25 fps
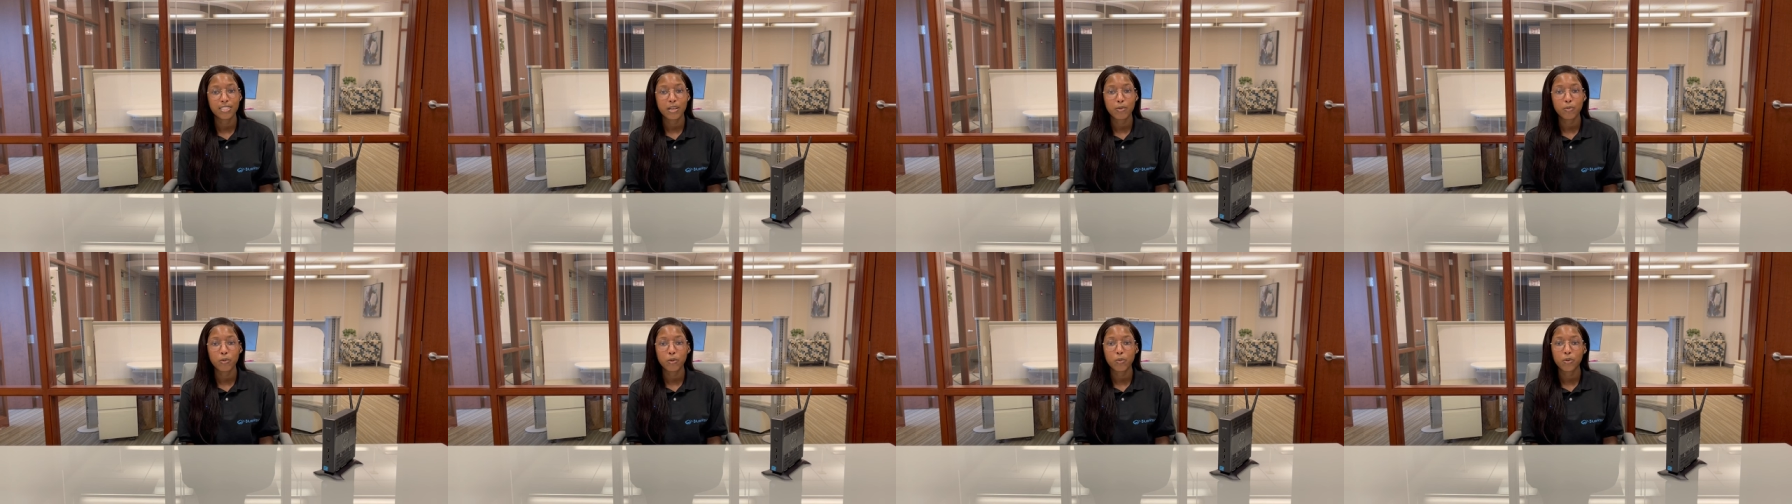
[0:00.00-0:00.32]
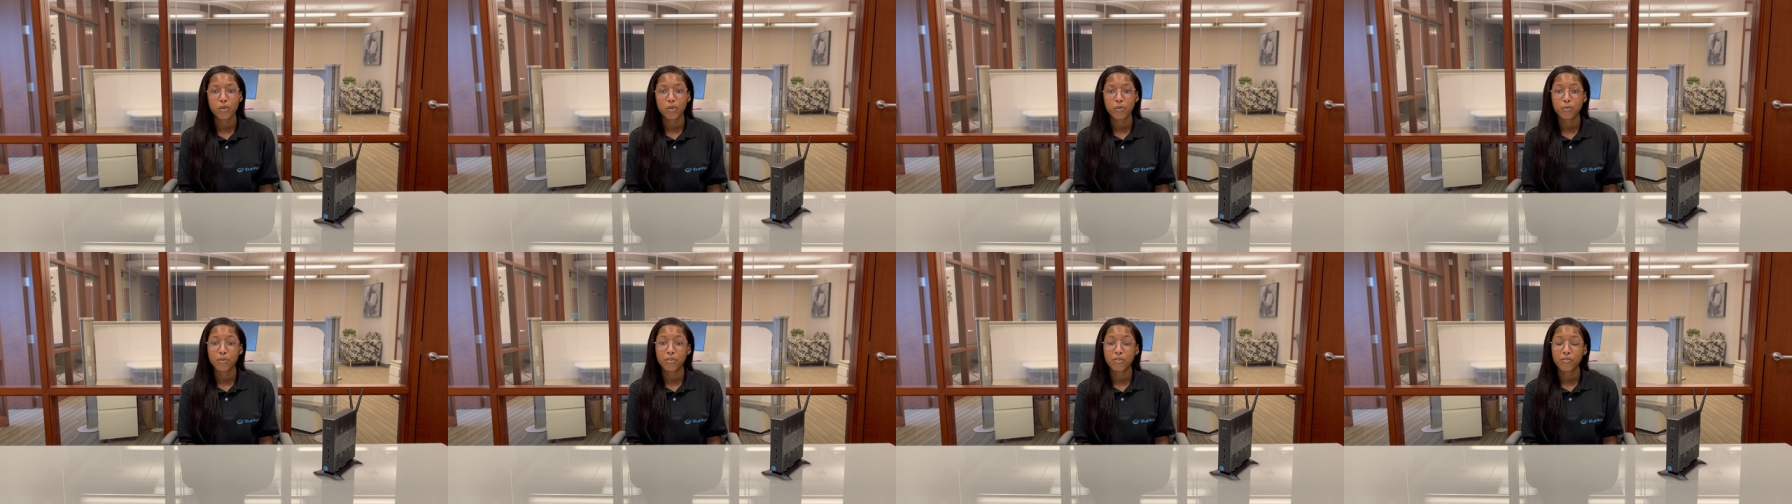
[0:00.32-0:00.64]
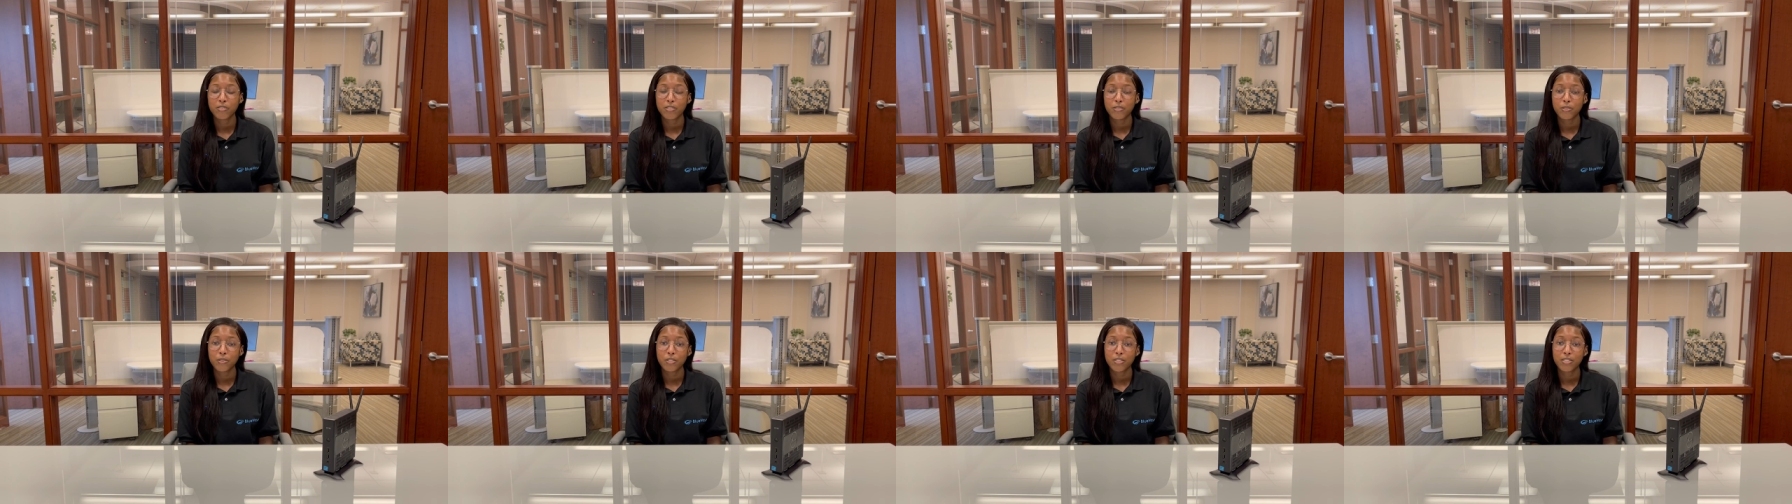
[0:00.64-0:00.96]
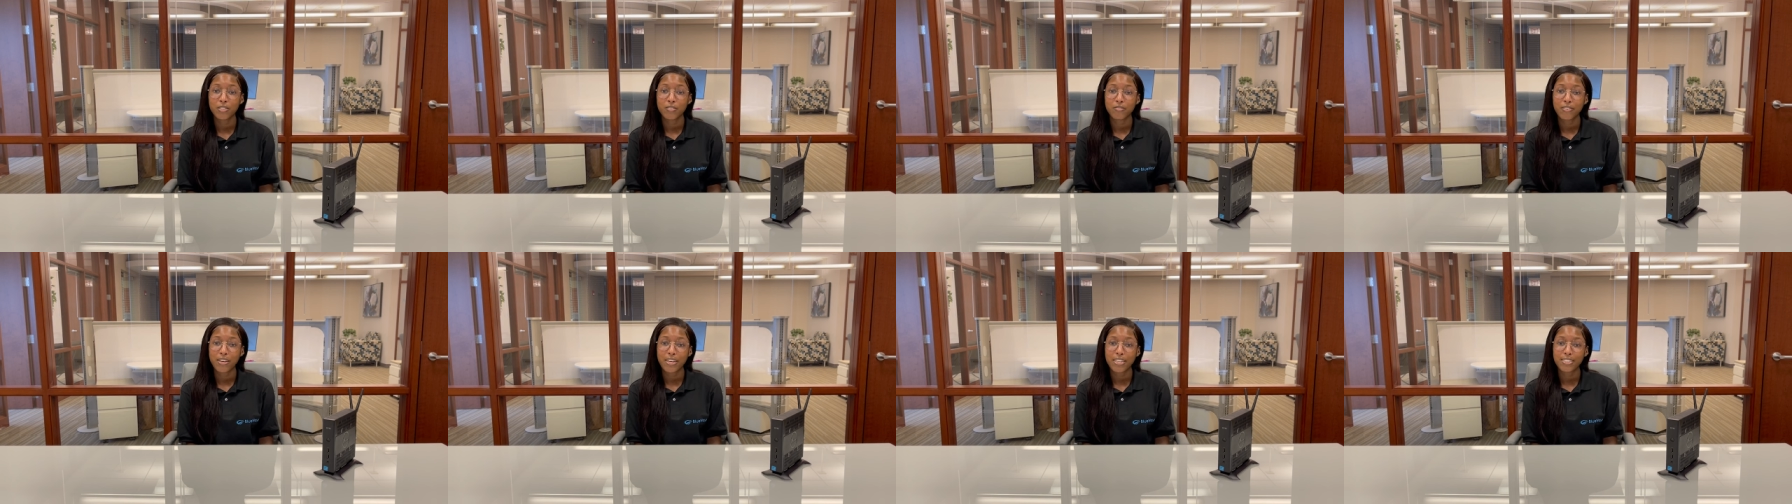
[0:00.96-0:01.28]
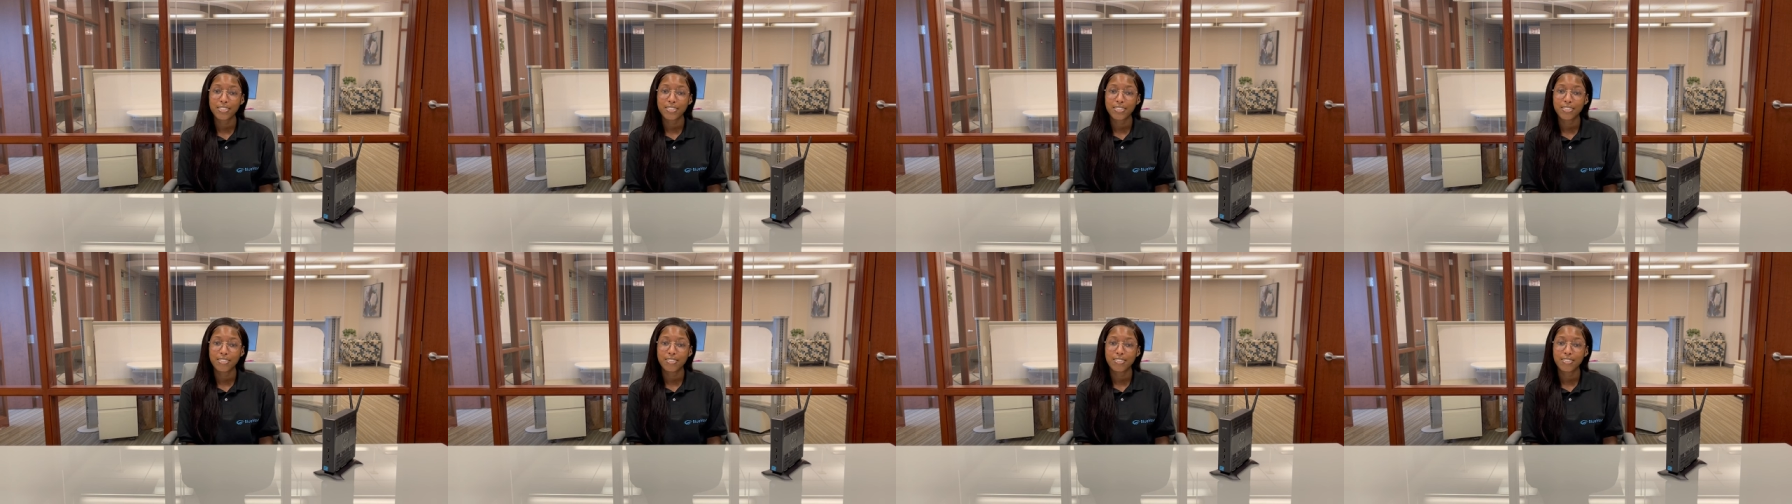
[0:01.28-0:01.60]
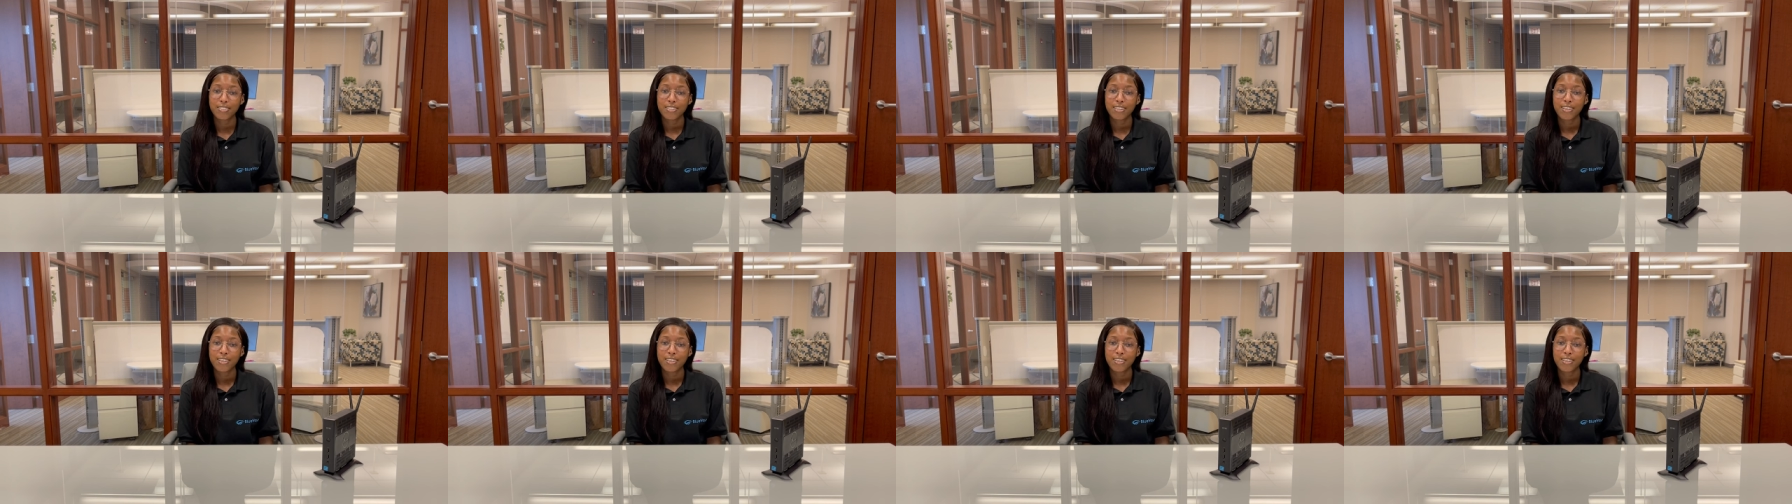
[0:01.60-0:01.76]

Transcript: that will work with future devices.